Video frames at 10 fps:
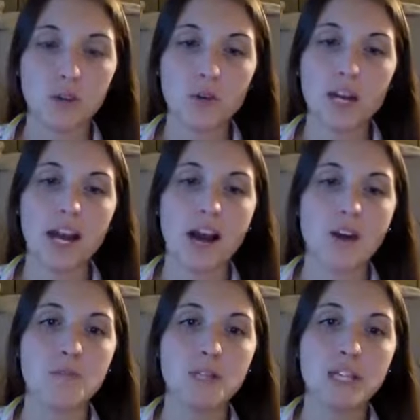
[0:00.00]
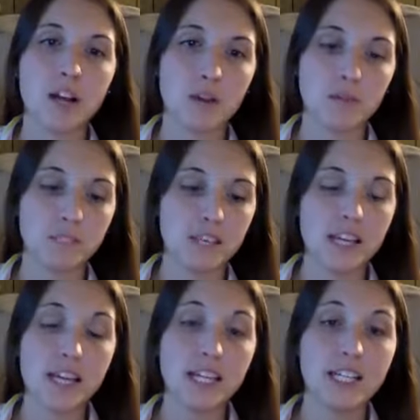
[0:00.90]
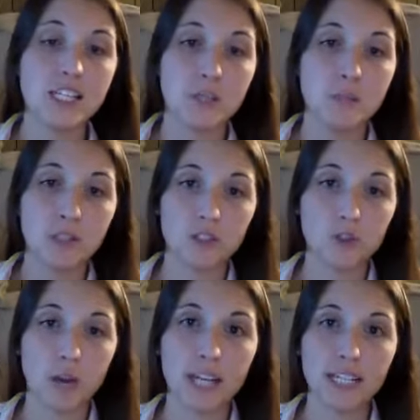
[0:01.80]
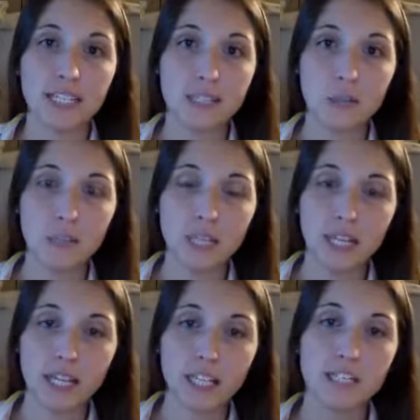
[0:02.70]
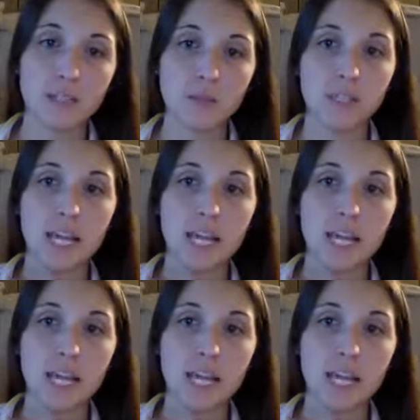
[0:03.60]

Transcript: Okay, how many cups in each meal do I need to be eating to